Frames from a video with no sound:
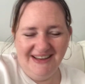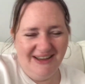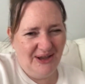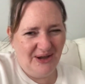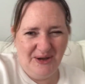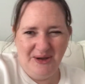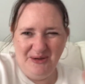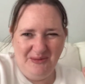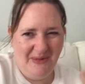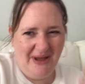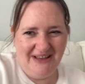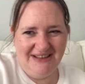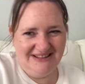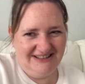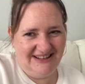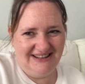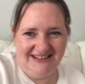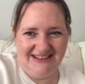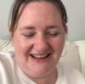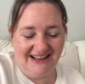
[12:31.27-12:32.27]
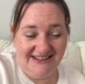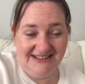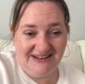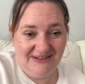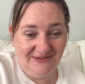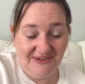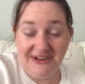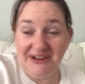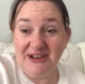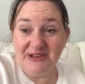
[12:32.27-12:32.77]
Who makes disgusting
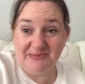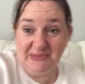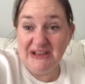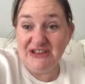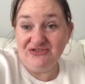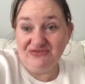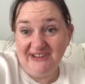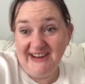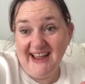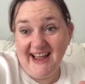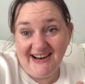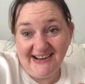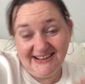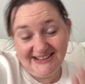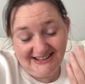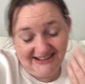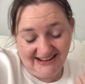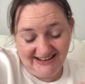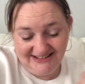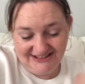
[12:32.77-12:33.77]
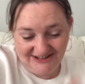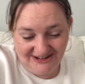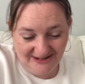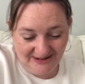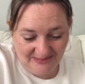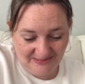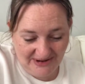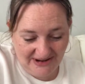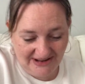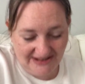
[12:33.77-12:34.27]
videos? But it's reality, do you know what
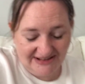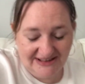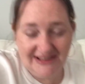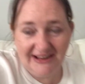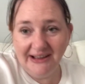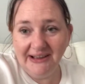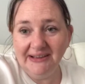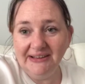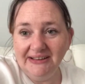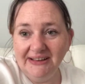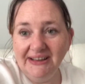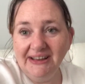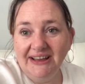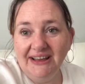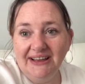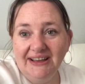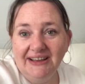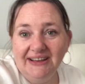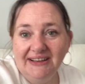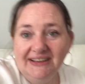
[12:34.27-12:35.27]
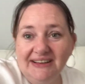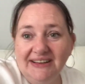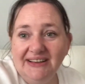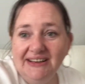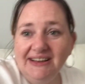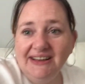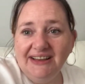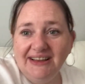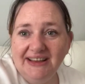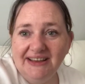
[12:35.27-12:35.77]
I mean? So
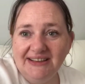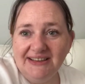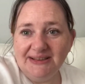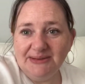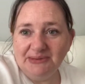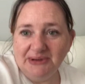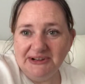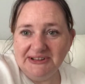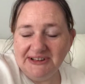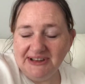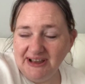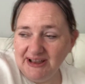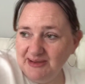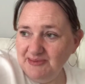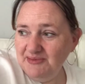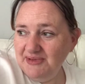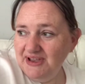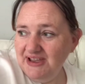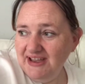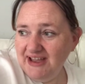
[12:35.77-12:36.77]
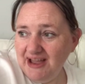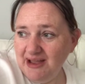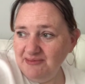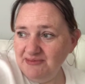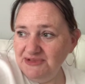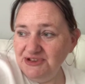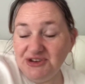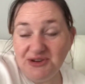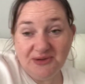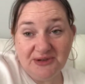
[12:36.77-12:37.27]
it's what it
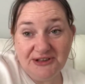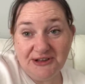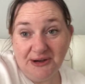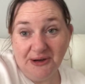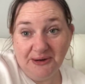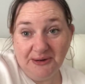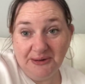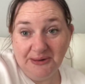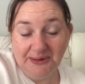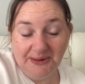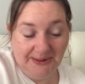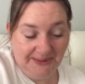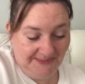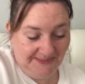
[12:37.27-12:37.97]
happens to us all.